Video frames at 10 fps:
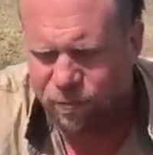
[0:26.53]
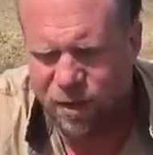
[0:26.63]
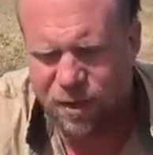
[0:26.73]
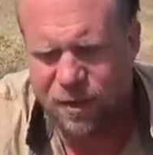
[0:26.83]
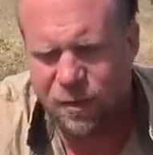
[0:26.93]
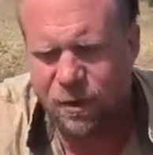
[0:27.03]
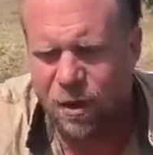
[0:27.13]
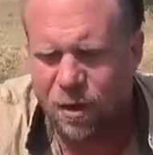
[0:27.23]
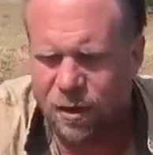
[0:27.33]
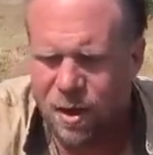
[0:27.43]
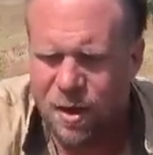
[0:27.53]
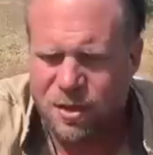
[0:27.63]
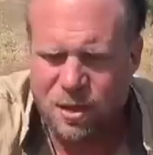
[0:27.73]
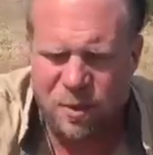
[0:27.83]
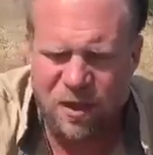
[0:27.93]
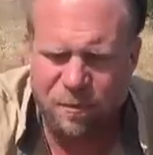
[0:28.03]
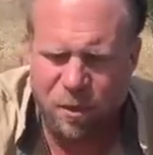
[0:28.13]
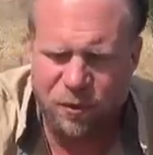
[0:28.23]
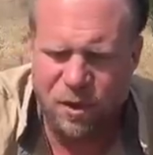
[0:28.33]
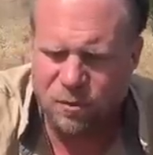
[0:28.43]
But in that regard, since we have
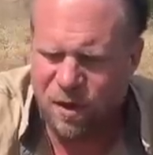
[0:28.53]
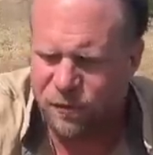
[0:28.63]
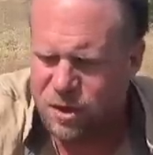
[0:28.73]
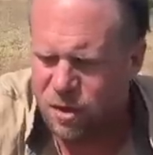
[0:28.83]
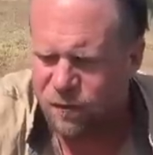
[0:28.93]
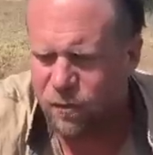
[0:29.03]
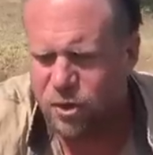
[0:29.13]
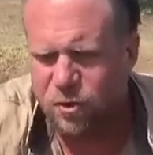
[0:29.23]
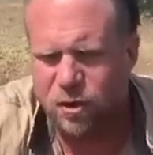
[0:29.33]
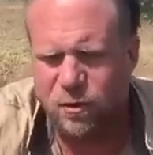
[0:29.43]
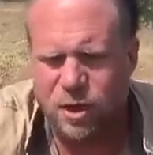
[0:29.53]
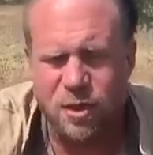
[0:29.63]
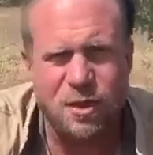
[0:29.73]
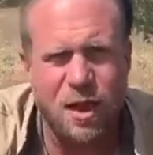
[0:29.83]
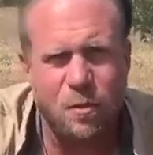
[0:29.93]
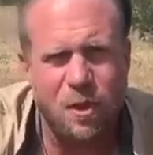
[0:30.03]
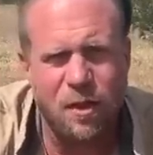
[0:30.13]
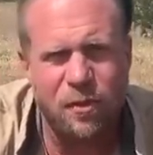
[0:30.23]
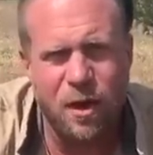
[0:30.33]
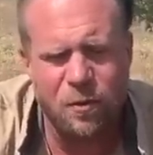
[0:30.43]
both of these rifles here for a short duration of time, what
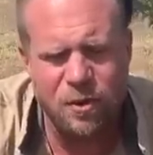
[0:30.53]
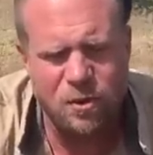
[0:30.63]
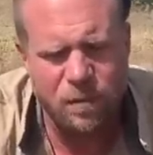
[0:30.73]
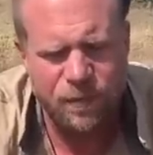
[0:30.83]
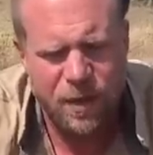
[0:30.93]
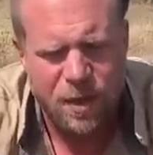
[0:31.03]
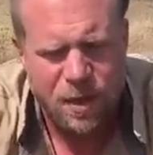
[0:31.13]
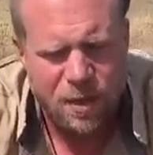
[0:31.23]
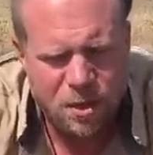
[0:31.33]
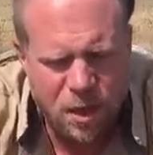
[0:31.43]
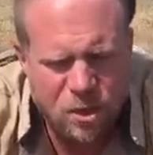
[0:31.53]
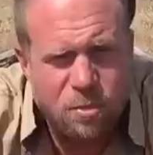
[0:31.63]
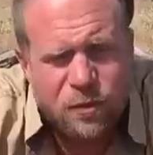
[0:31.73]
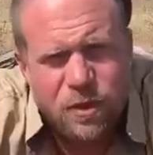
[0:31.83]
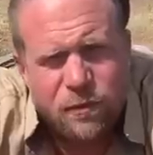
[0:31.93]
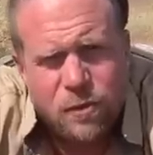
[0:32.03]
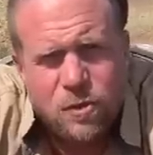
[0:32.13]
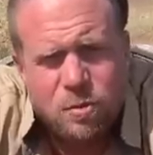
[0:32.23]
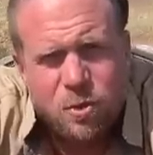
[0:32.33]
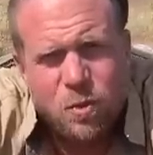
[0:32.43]
I thought I would do is talk to you about the
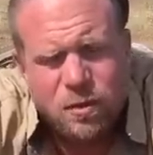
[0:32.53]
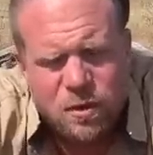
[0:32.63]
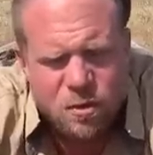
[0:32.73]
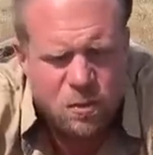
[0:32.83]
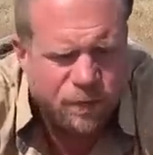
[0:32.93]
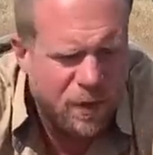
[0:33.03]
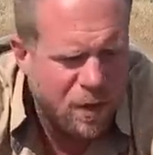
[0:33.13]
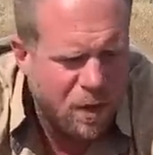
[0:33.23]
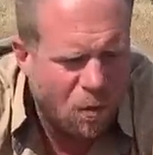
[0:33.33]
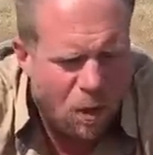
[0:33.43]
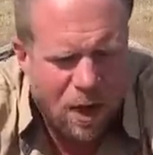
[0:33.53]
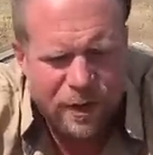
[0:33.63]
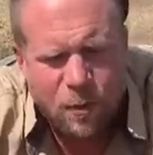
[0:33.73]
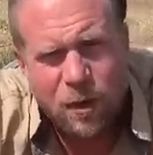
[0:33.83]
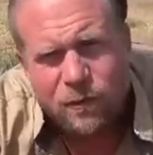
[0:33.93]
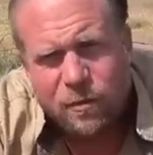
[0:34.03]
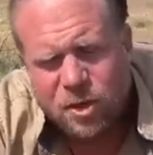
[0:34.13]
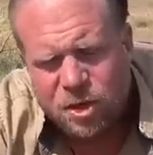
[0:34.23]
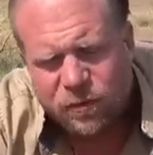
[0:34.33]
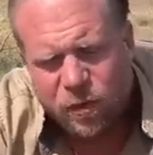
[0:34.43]
differences between the two, why they went from
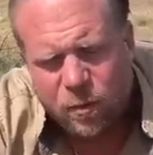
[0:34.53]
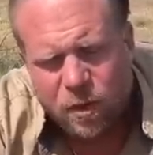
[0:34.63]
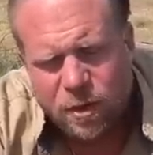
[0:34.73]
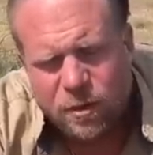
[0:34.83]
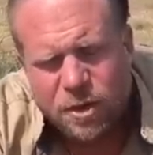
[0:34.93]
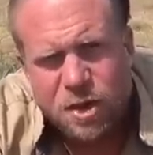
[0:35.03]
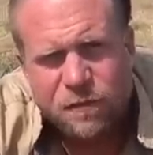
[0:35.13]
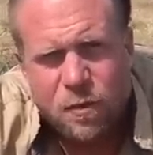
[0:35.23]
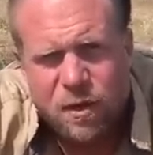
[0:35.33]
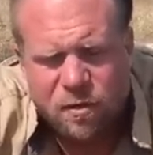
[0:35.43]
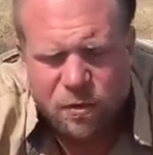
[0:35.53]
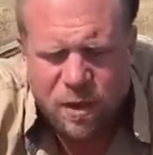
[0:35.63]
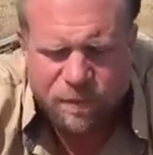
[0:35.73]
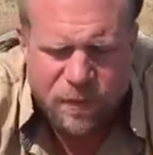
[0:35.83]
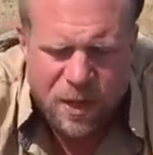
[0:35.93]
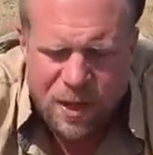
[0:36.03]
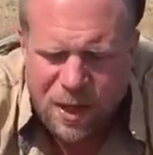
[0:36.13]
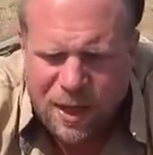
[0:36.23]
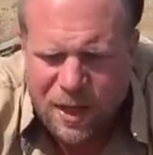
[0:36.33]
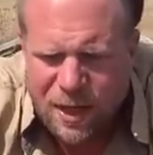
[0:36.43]
the G41 to the G43,
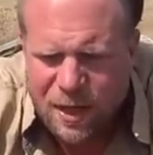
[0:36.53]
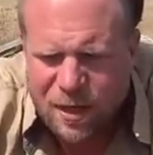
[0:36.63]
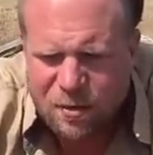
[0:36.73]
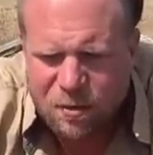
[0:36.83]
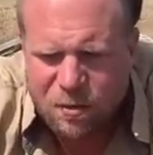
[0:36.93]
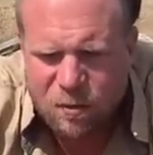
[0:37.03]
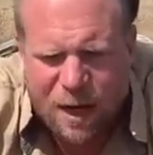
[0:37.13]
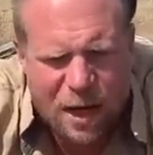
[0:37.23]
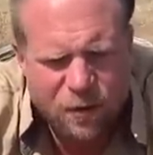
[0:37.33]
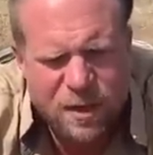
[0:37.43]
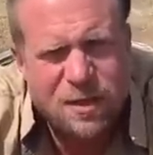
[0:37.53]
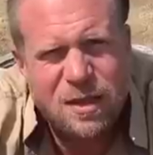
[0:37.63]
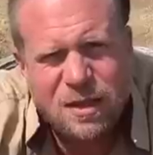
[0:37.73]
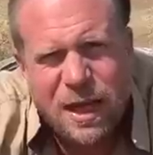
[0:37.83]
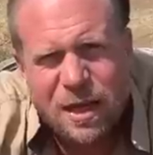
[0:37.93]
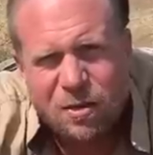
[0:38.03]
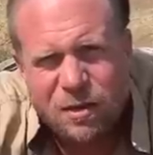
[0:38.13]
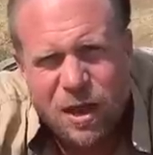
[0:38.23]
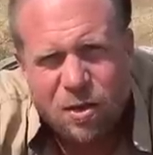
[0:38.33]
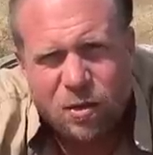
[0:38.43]
and how these things
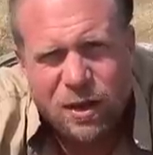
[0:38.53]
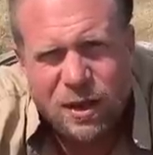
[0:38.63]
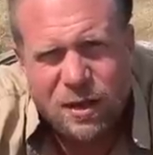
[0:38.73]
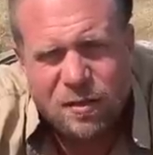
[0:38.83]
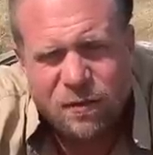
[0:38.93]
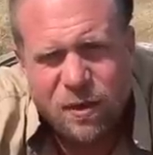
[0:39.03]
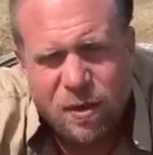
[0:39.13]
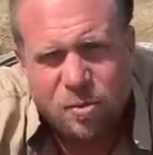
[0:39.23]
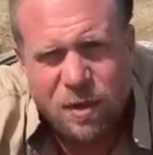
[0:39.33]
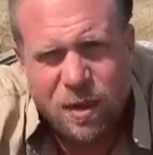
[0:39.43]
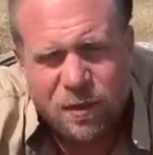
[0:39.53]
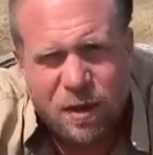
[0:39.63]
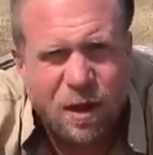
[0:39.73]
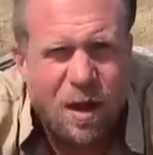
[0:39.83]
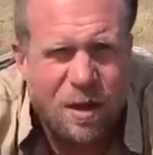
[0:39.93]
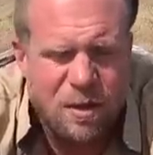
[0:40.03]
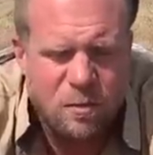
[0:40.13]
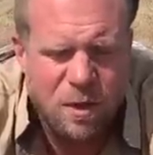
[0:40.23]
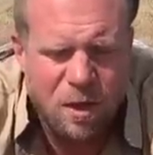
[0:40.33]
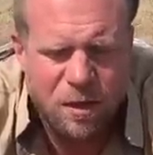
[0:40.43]
handle not only in the field but on the clock
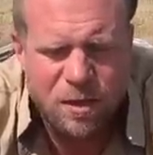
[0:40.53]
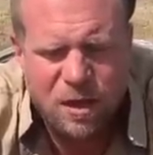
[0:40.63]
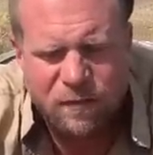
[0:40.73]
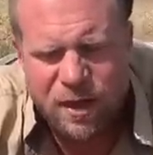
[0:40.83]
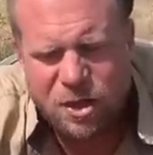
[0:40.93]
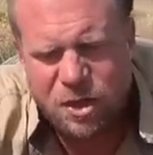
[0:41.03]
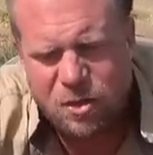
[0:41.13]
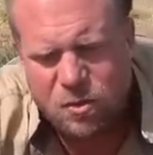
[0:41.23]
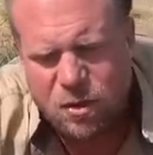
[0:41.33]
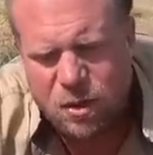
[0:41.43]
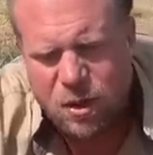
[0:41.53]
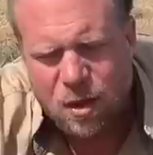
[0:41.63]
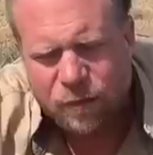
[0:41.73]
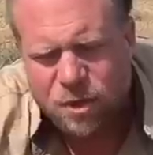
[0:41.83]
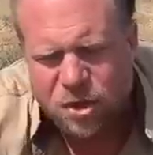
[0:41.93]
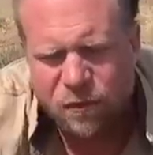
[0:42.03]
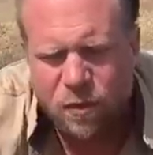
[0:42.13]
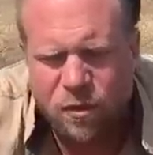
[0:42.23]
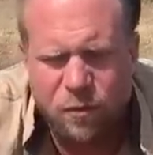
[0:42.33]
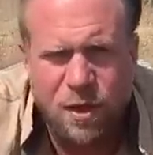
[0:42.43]
as well. Because I've actually used the
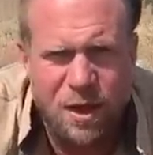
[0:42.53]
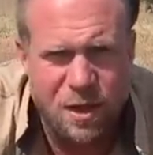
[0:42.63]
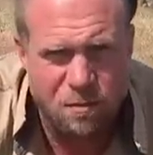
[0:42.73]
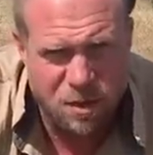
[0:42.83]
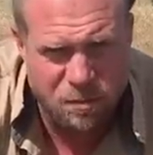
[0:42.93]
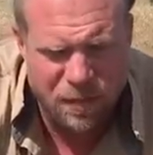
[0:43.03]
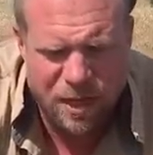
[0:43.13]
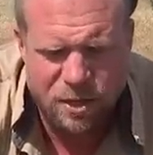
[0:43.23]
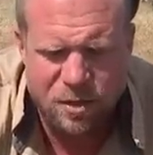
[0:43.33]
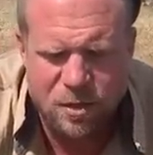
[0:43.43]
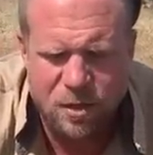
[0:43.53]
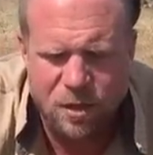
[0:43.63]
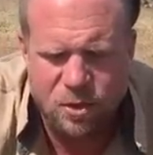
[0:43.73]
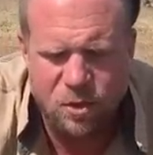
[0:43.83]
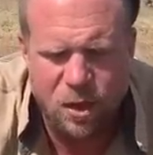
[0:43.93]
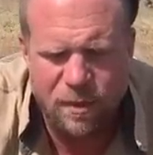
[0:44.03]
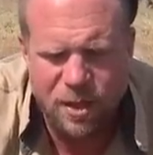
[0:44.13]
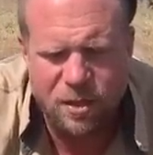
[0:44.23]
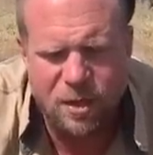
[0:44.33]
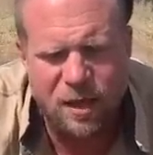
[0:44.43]
G43 in some matches, uh, two gun
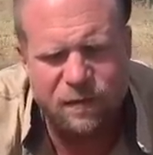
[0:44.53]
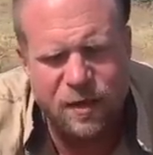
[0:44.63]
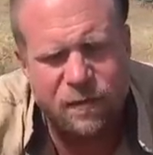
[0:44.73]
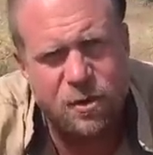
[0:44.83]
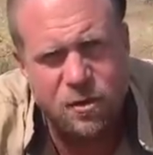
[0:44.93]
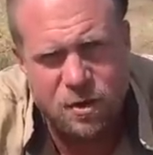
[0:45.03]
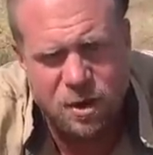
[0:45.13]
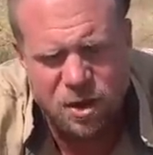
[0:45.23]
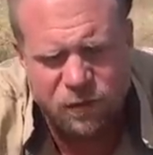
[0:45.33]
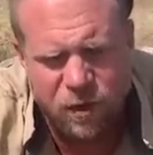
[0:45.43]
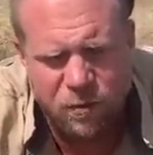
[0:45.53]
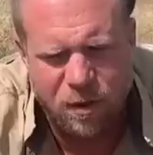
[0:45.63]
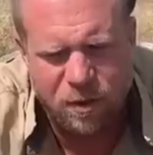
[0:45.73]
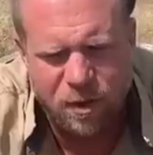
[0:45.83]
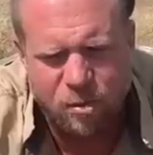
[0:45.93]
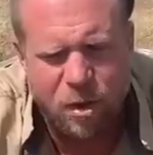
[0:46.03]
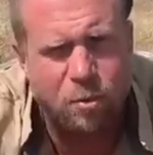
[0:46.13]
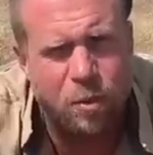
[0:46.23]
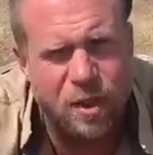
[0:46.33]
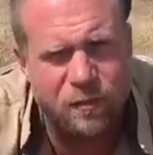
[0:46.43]
matches. I have never used the G41 and
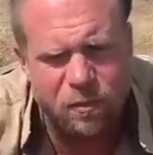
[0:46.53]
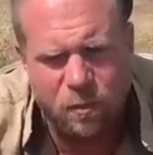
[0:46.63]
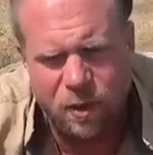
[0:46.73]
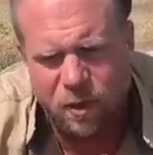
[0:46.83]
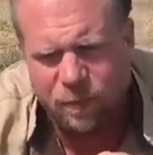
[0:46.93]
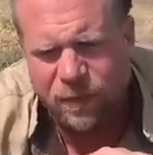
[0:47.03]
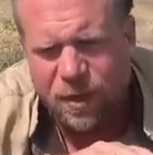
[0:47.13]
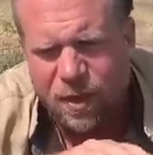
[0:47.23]
probably never will.